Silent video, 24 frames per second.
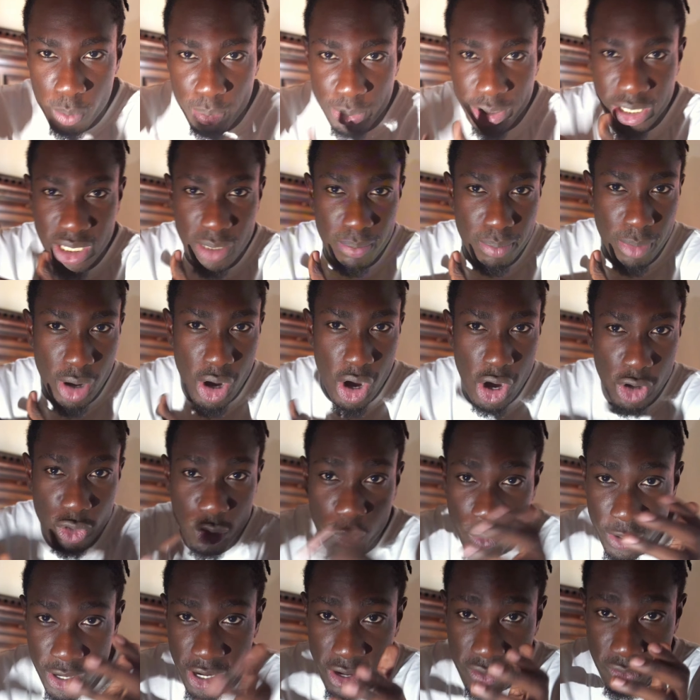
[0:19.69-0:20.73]
beatbox,
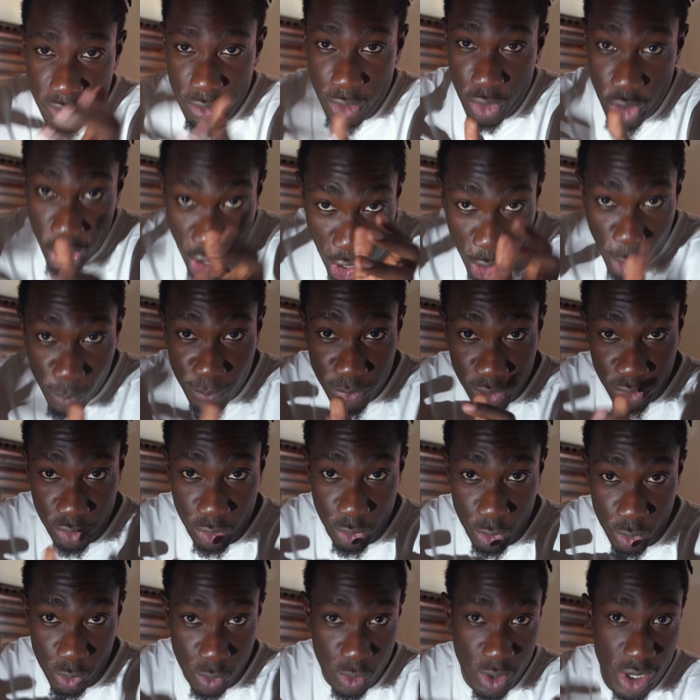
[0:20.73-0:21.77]
whatever helps
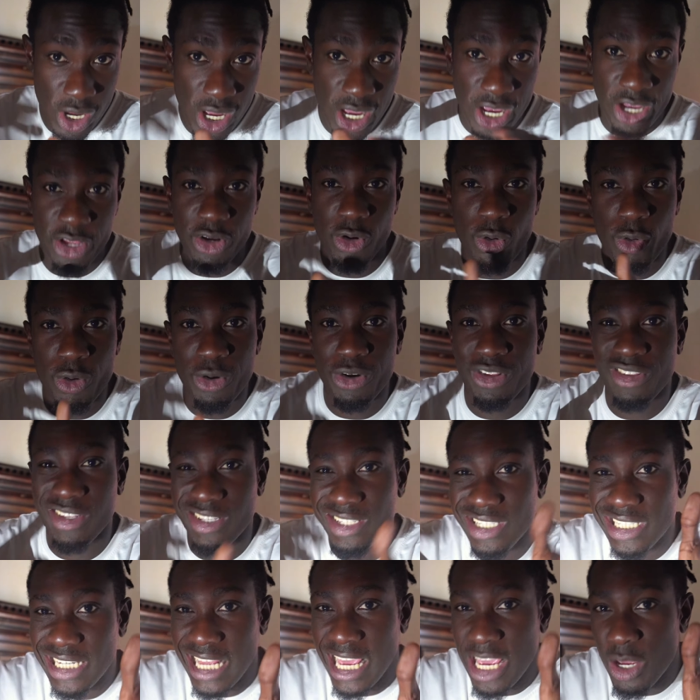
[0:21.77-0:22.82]
you in order to
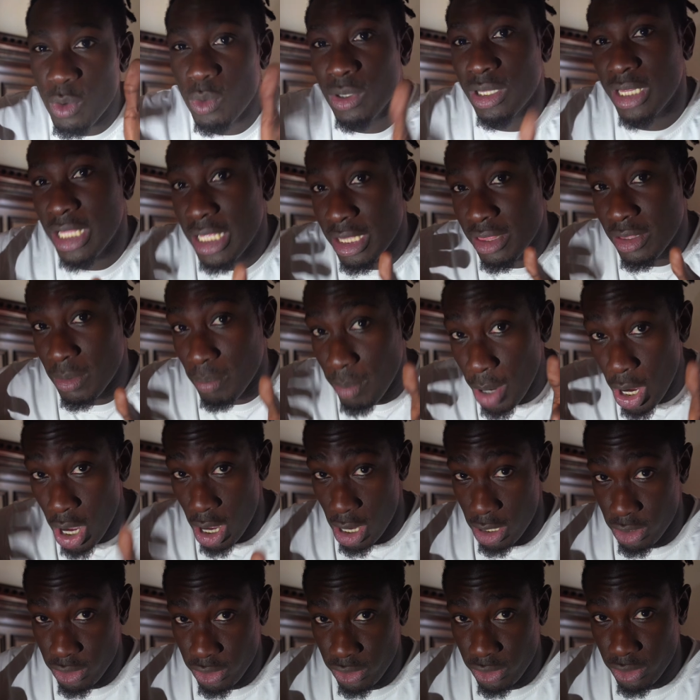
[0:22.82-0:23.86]
stay within the
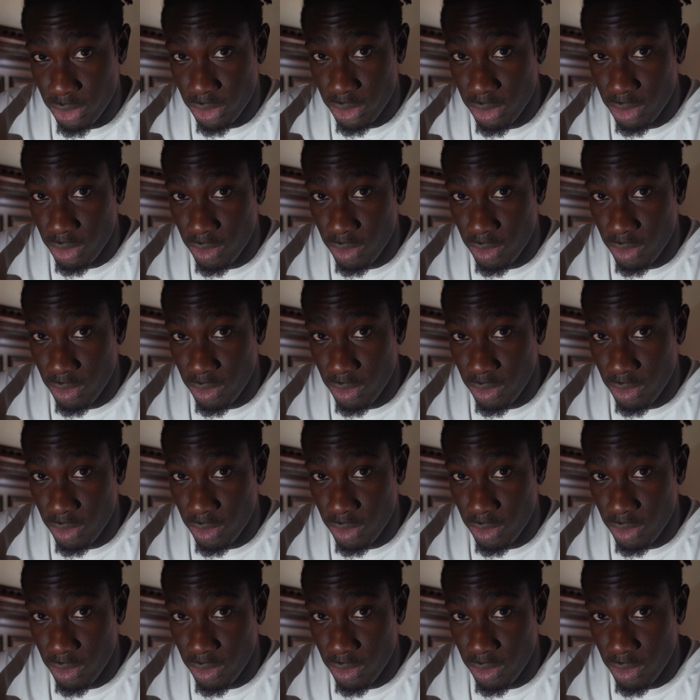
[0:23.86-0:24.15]
box,